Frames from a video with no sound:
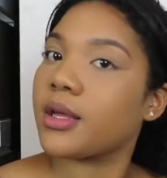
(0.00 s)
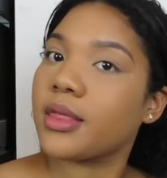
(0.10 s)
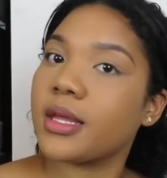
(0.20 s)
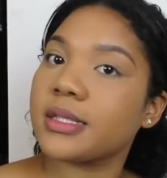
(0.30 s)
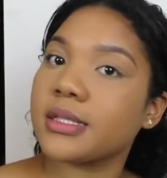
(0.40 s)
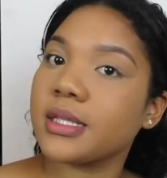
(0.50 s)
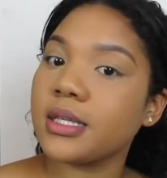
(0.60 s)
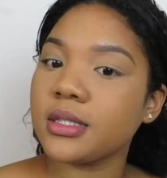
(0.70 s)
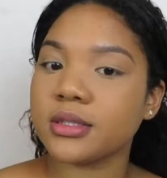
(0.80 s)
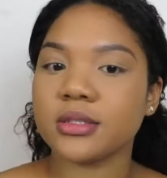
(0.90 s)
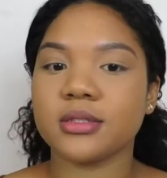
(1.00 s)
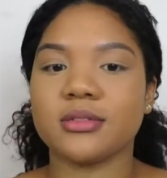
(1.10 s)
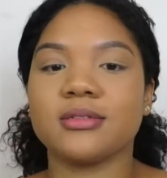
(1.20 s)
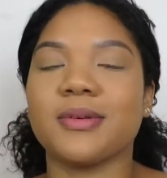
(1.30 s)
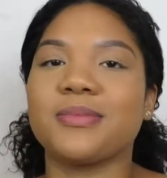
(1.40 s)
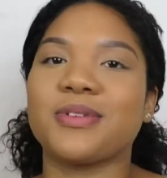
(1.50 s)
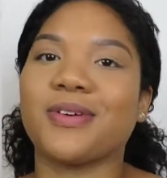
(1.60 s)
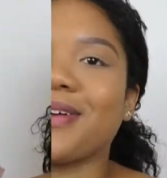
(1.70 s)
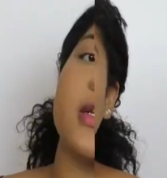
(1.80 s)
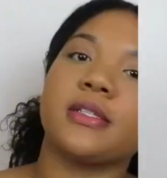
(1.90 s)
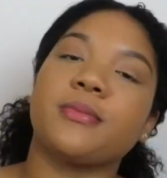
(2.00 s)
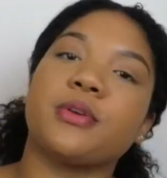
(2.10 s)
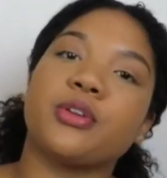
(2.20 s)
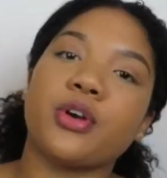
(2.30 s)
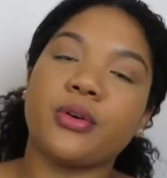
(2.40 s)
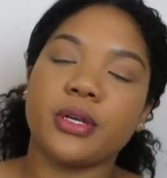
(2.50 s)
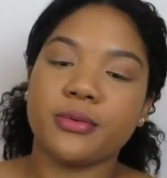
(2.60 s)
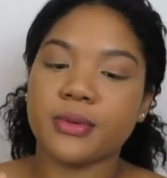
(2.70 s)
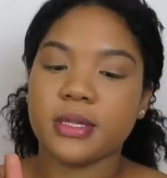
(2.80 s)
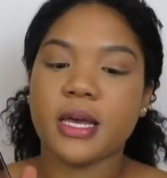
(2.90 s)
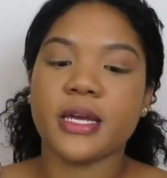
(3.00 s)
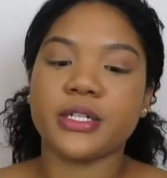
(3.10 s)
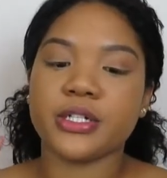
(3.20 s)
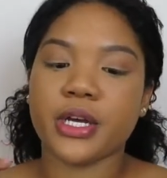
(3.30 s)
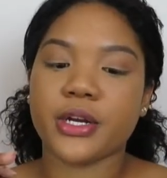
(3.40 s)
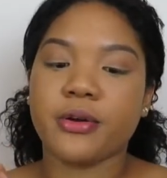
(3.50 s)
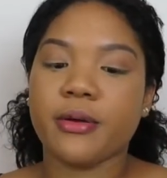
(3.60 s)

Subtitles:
And that's it. I'm joking. Next, I'm gonna go in with eyeshadow.